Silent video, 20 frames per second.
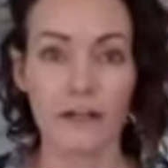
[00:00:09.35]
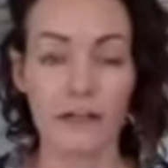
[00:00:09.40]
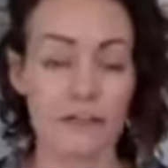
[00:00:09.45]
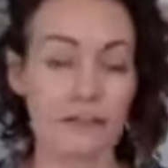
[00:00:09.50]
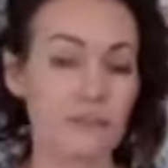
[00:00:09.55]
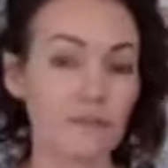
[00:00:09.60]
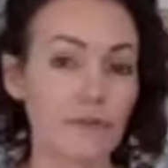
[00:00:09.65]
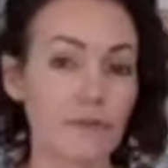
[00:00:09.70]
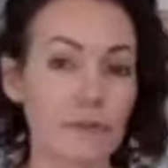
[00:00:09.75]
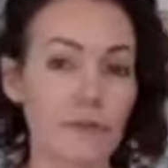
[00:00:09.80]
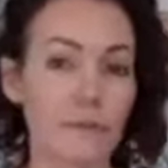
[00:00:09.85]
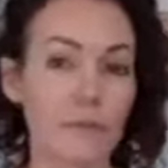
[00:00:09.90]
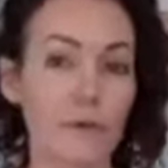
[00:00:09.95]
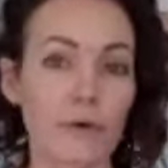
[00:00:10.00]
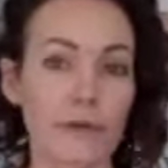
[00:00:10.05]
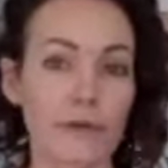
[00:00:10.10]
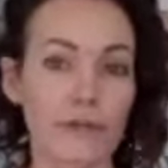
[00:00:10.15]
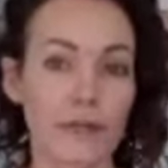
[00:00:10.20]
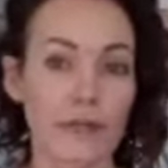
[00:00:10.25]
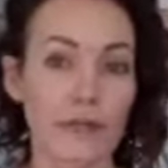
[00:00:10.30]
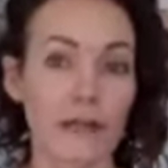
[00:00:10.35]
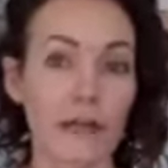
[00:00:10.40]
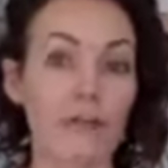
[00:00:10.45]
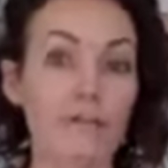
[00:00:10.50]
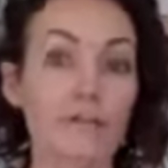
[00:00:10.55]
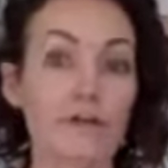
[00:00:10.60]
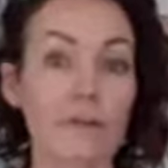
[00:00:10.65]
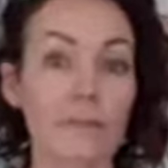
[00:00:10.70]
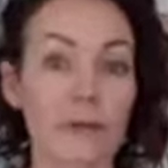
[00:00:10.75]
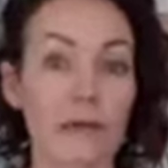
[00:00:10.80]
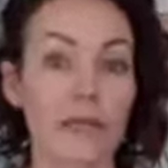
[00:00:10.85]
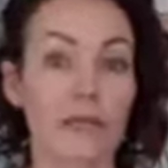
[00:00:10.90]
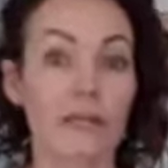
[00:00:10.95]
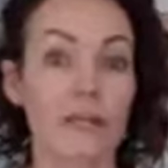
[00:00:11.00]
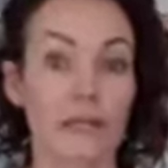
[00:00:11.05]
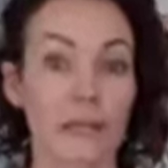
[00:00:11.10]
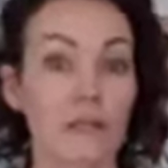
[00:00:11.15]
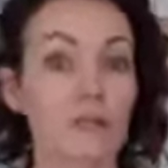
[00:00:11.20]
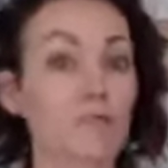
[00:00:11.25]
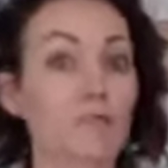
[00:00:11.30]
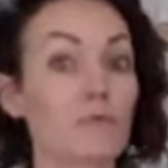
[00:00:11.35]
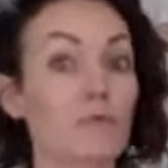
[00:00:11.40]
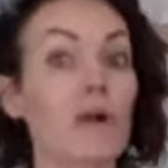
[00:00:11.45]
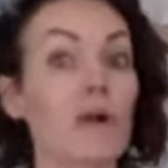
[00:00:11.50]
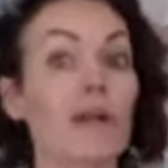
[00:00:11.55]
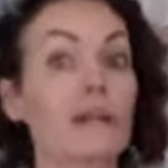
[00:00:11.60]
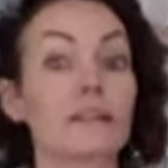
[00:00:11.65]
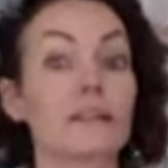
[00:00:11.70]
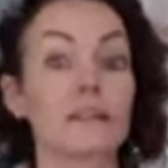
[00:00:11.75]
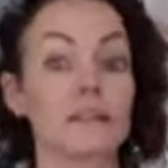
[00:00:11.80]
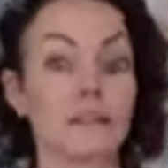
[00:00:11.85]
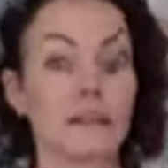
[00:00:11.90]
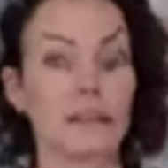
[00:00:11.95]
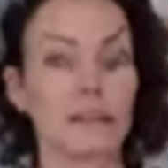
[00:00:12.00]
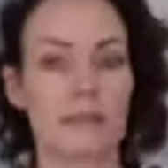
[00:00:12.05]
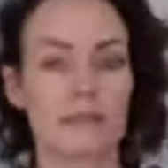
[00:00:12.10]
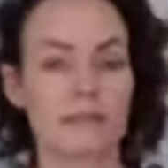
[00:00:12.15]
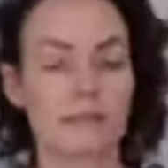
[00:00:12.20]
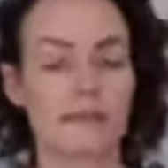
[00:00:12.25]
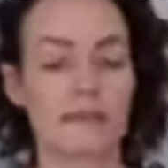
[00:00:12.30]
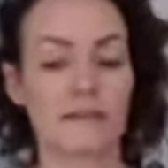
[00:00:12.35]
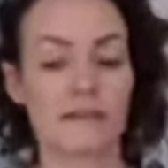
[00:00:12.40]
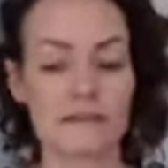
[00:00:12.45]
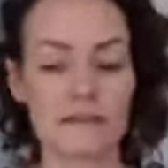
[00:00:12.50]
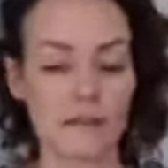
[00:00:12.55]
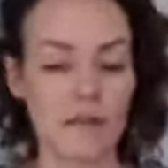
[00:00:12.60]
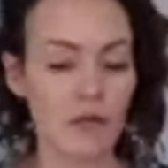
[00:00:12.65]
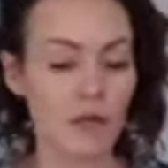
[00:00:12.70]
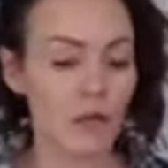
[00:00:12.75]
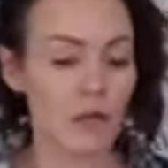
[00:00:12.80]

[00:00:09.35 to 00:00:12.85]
And it's really important that everybody that runs a business,